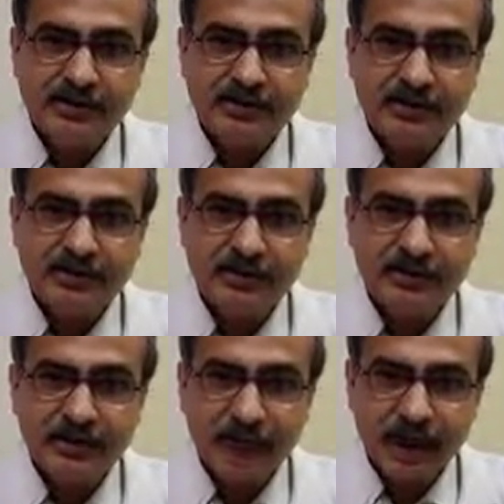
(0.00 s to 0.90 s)
will
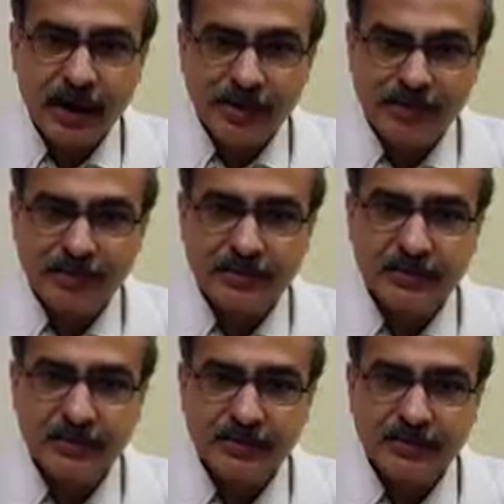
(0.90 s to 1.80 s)
be as
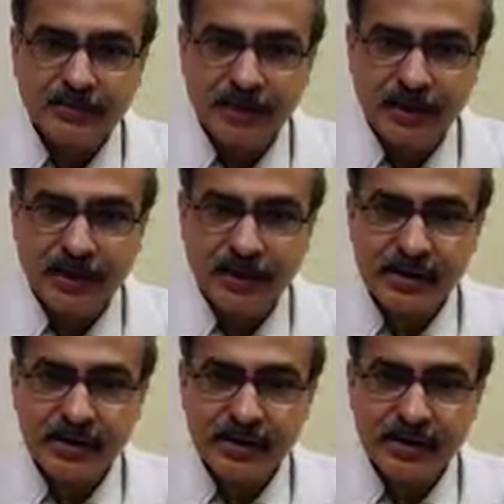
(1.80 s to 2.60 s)
per they are